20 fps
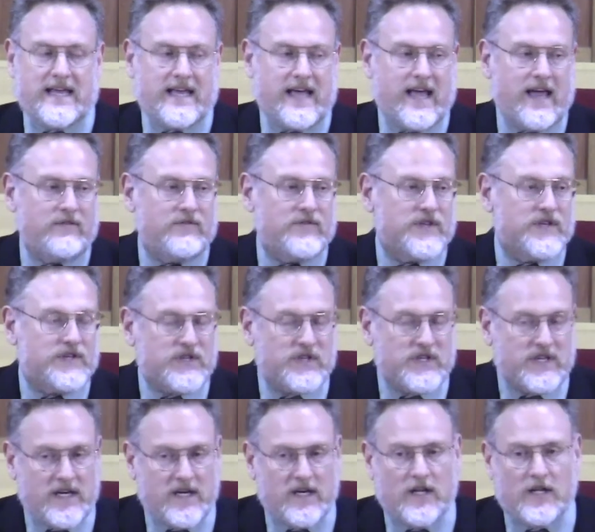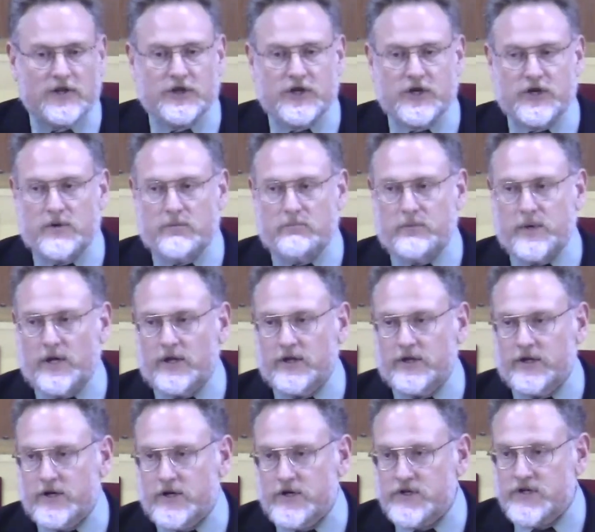gave the skill to the
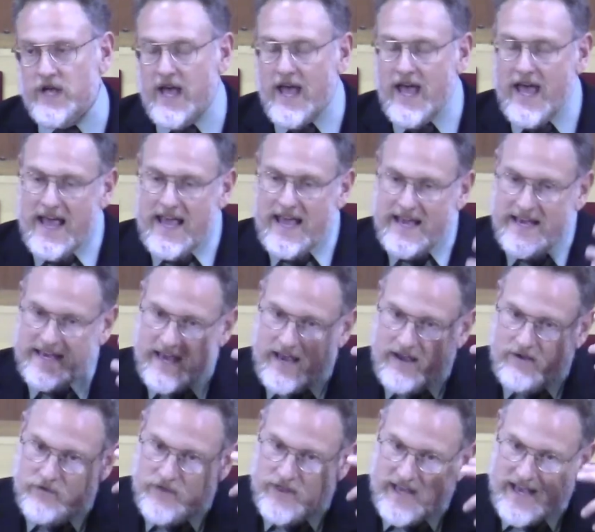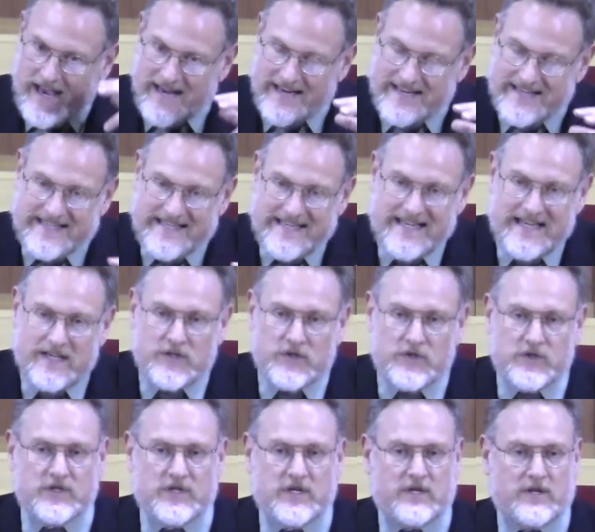builders, He gave the
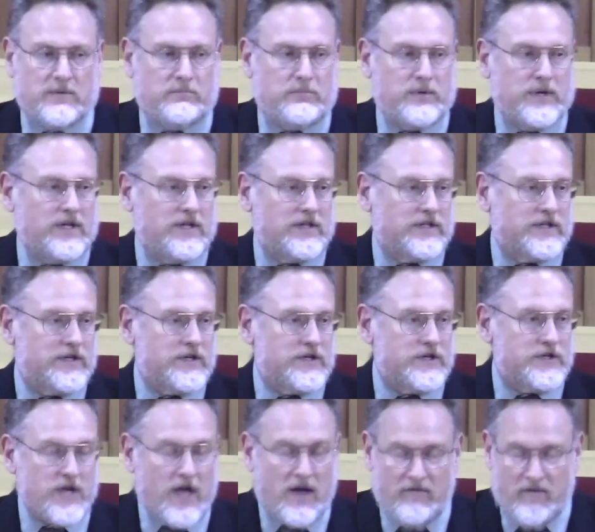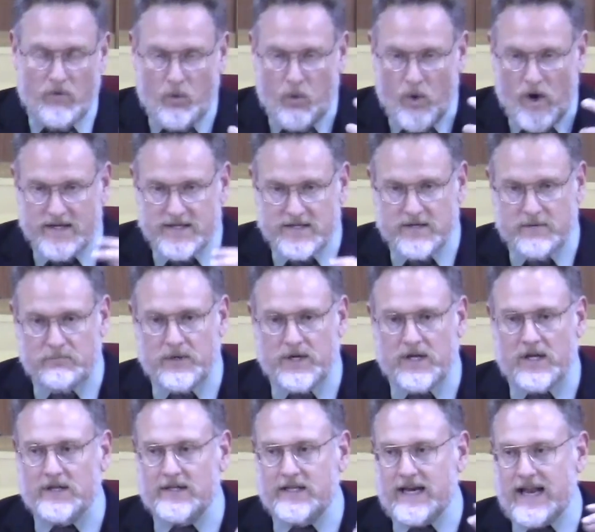ideas to the builders of what to
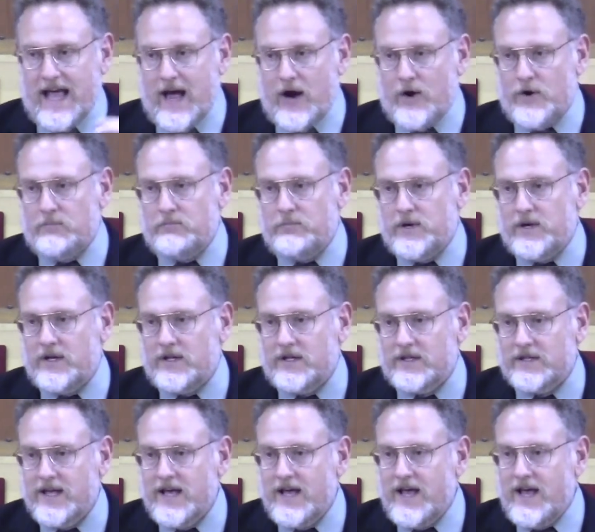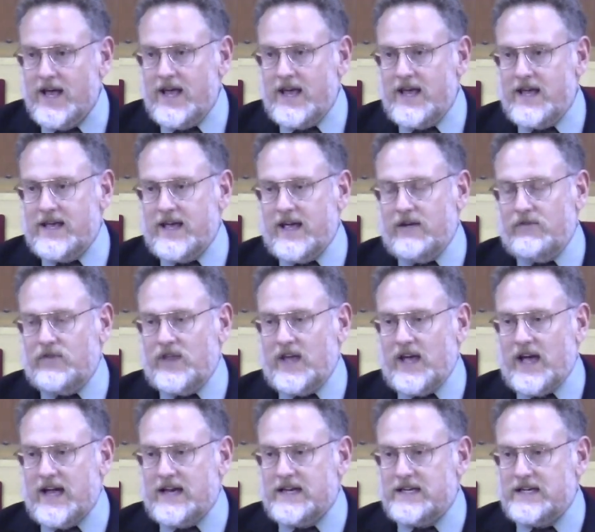build and how to build. He gave
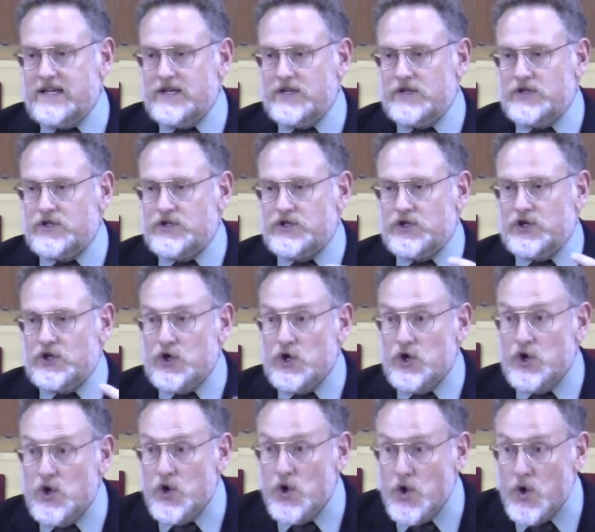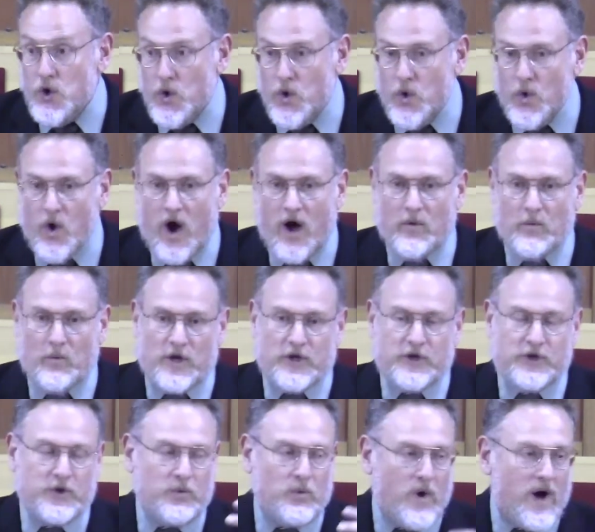the ideas to you on
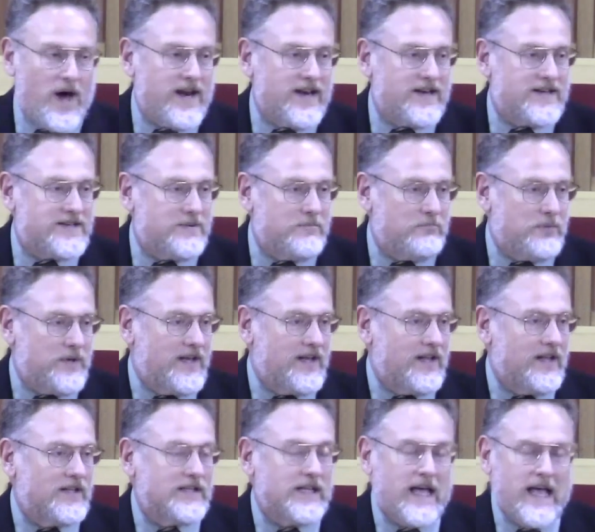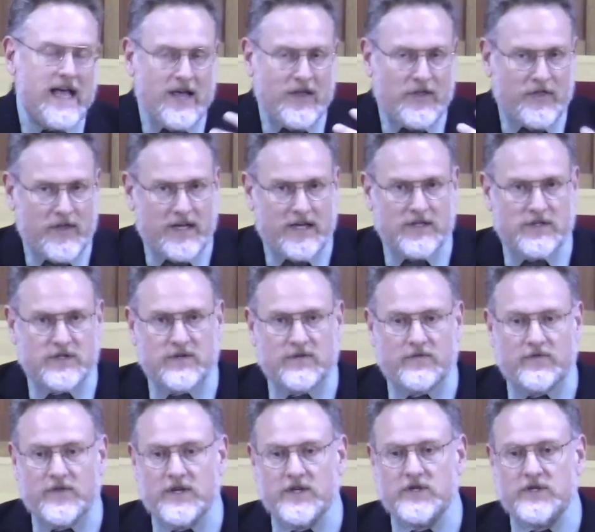what you wanted to build, things
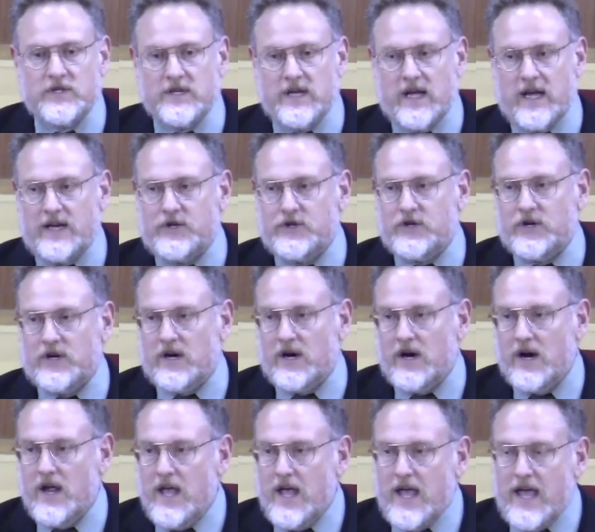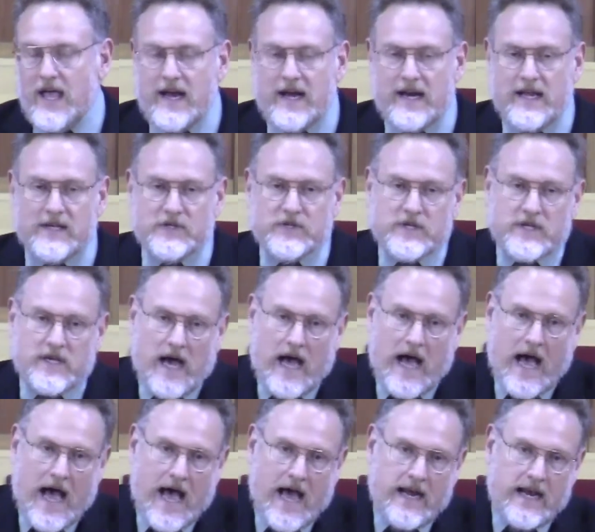of this nature. It is
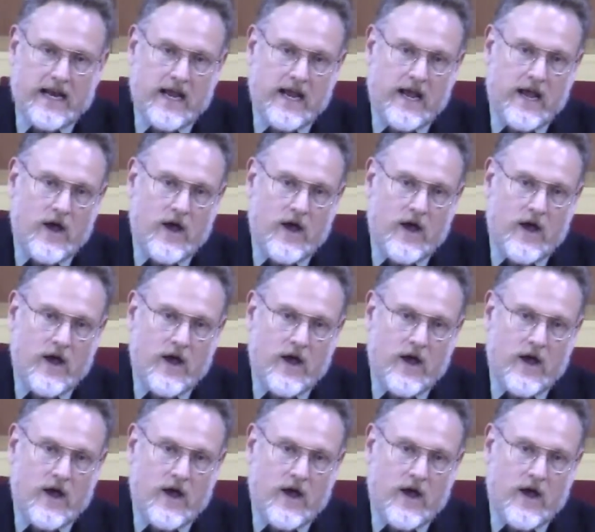God